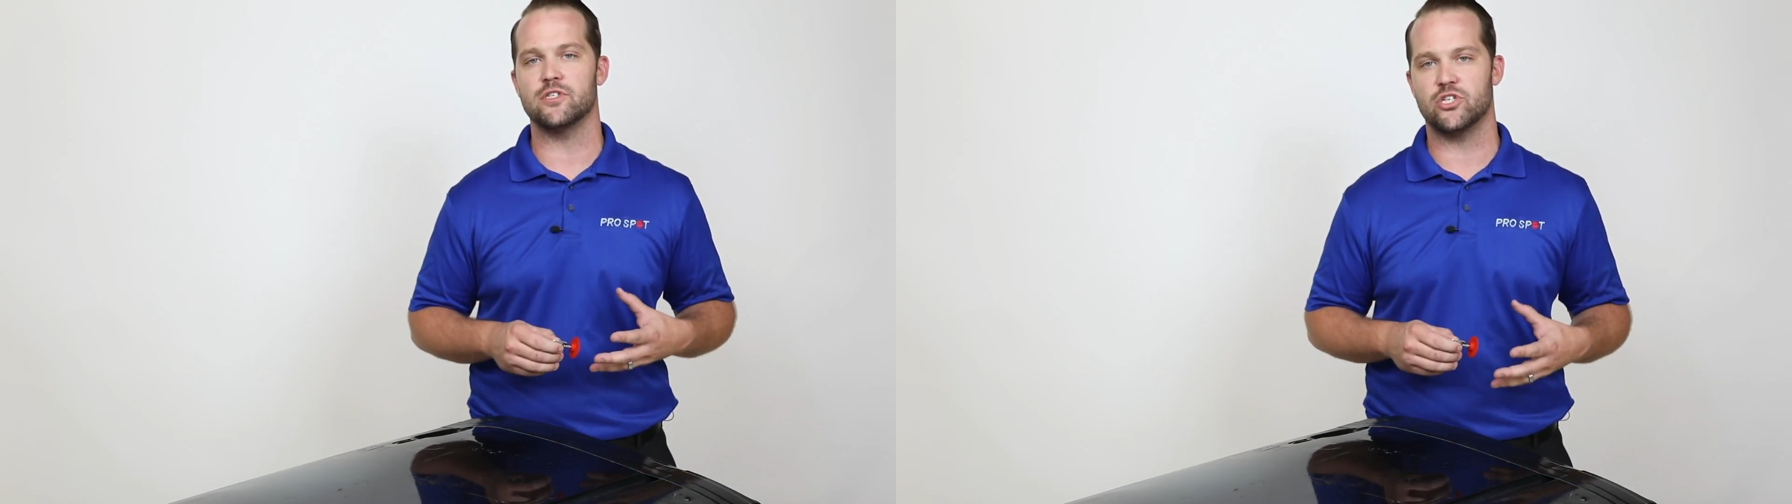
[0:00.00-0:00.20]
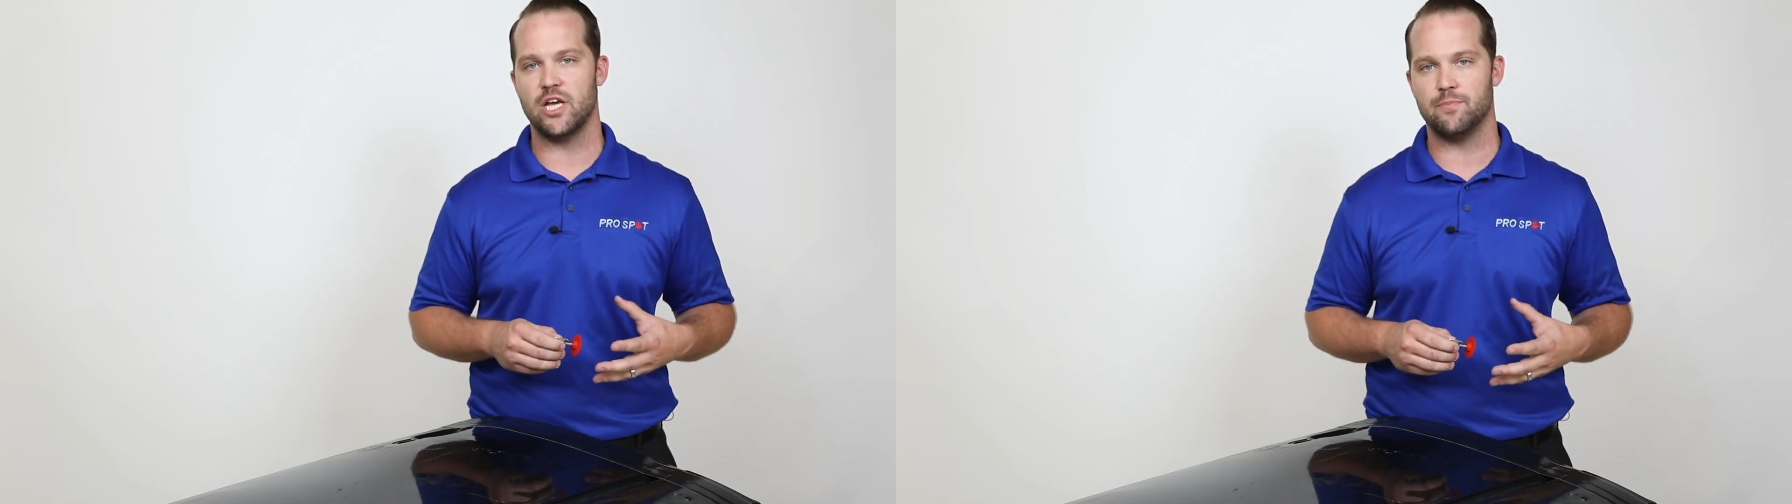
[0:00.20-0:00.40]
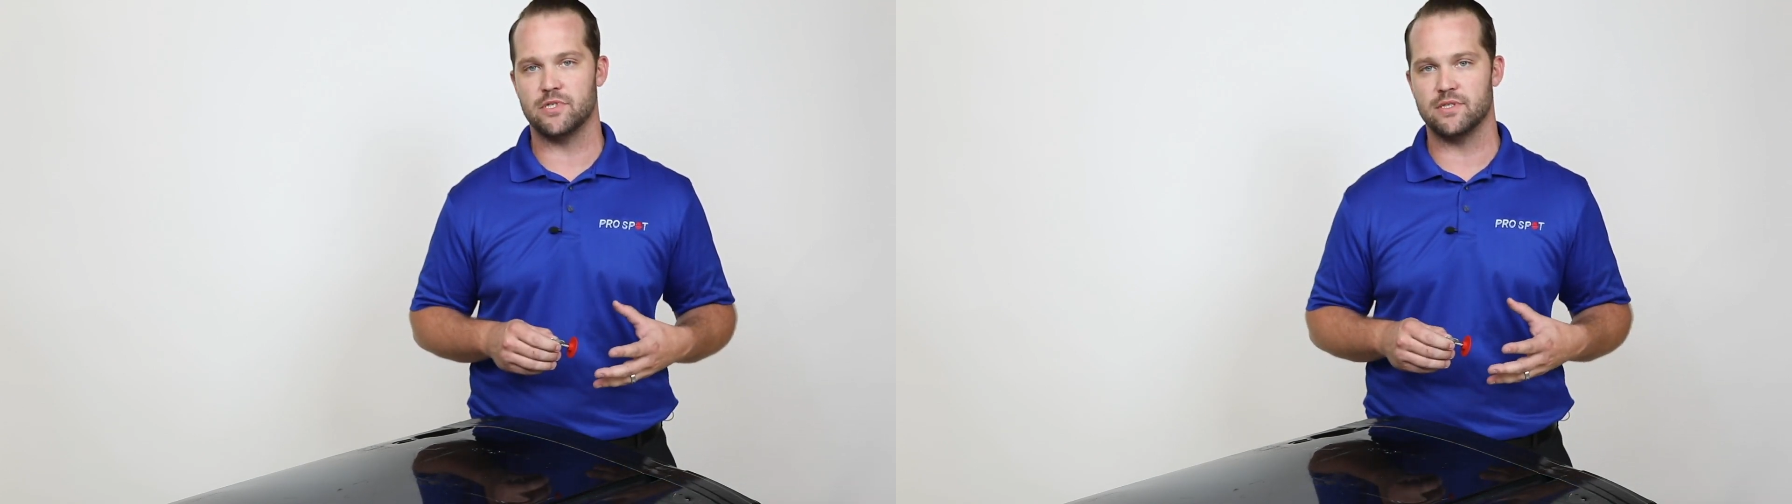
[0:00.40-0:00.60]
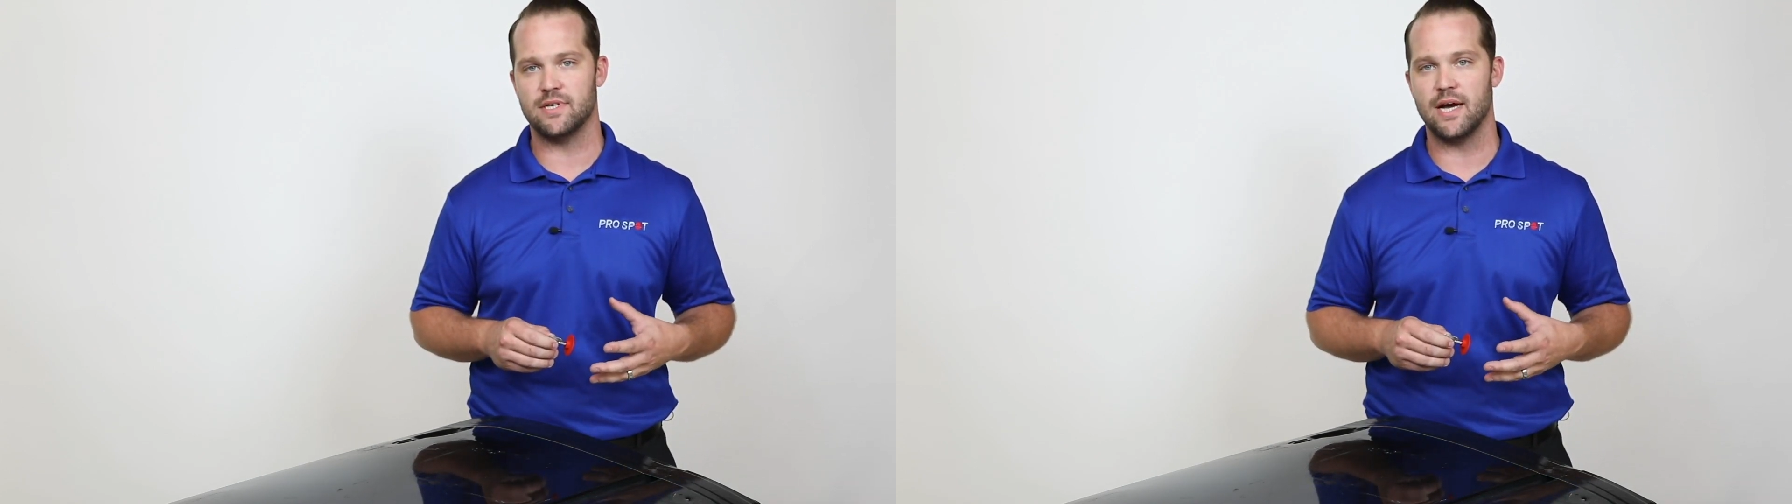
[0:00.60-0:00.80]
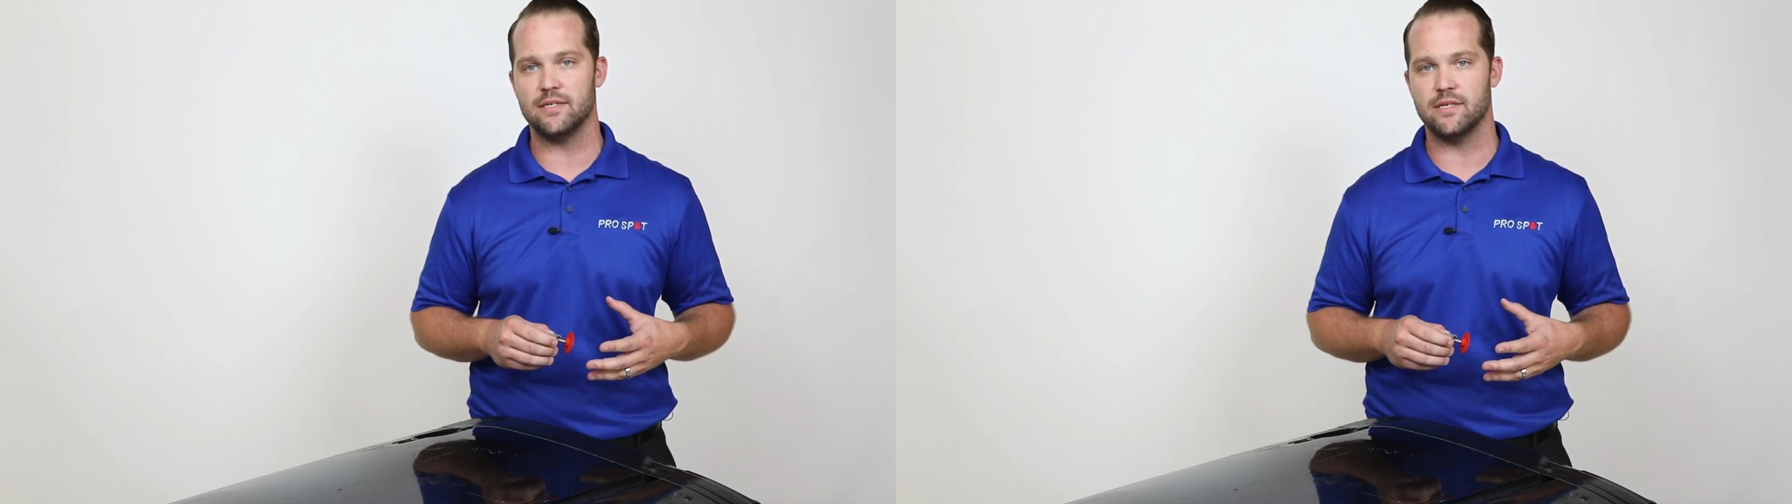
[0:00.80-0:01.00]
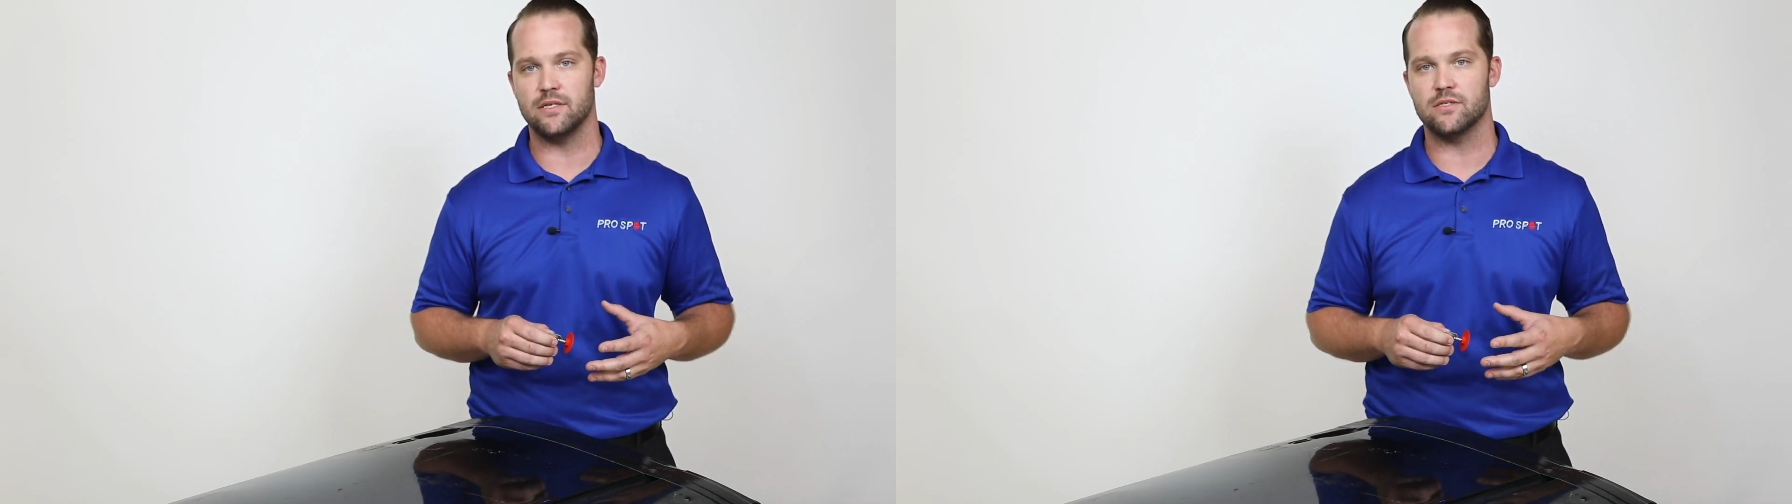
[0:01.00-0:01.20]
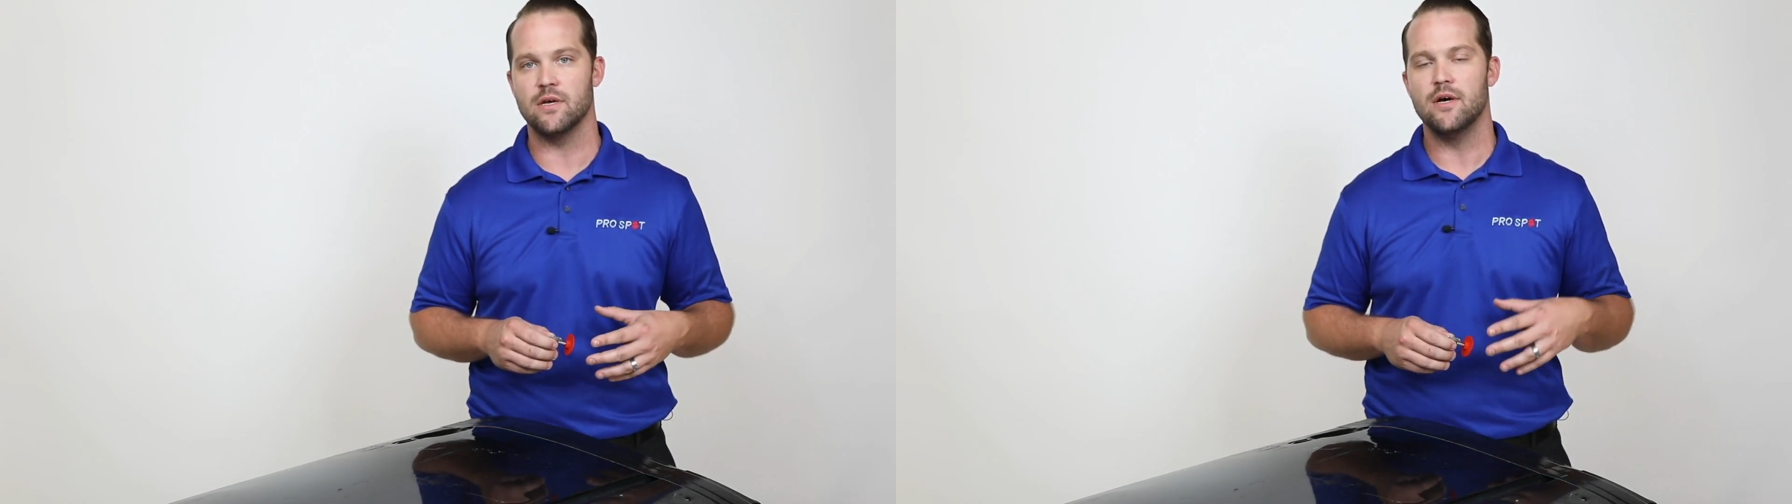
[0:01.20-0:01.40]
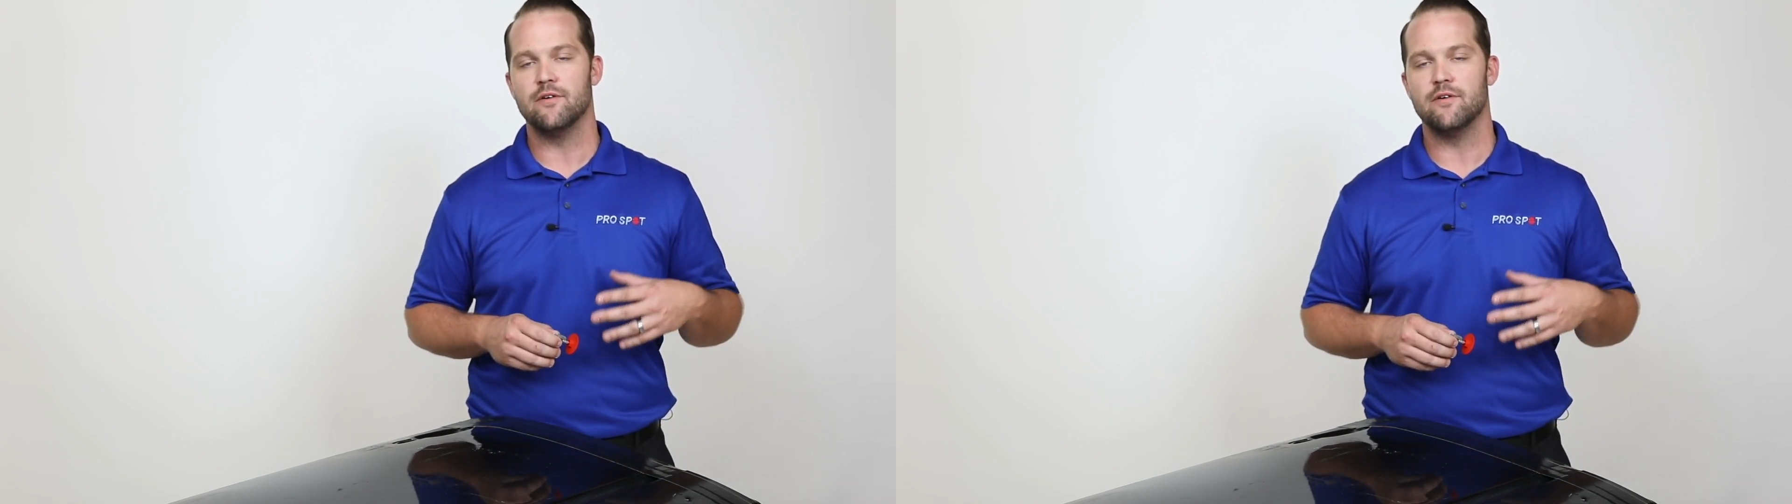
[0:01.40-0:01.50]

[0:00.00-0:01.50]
shapes and sizes.